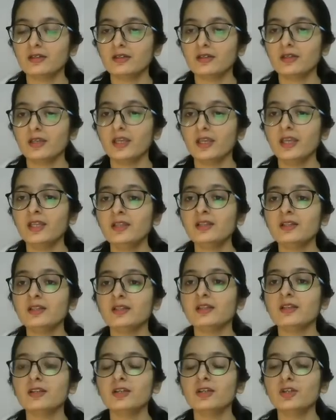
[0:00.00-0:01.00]

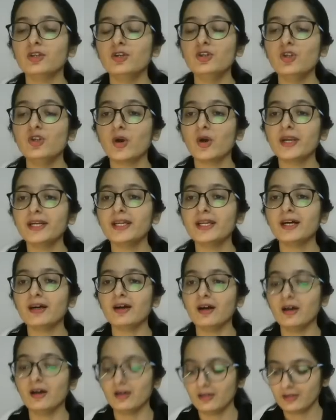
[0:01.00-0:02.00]
in
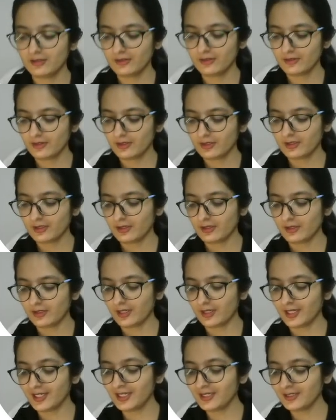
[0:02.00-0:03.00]
Noida,
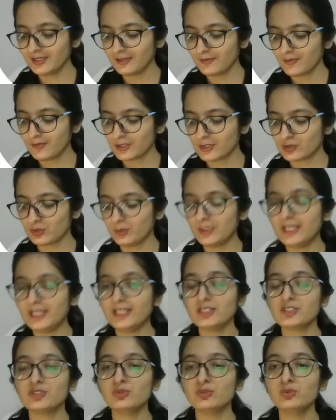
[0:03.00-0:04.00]
right? So
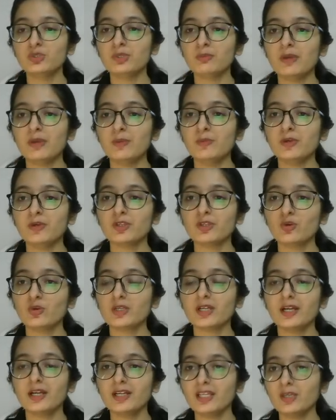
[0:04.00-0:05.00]
please do remember
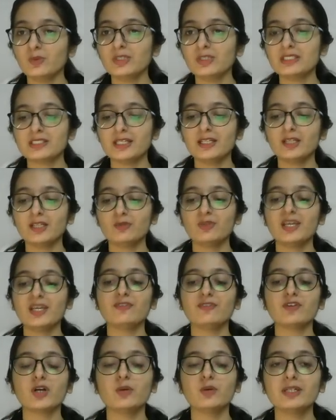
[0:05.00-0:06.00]
YOTA D1 center. We
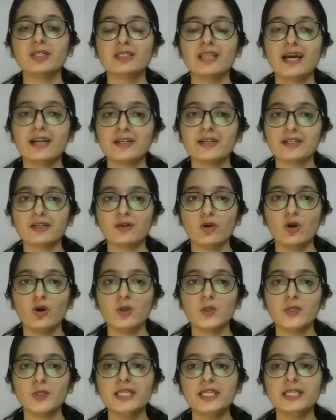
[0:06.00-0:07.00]
have covered that
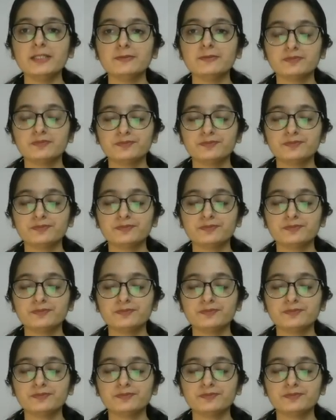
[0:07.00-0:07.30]
already.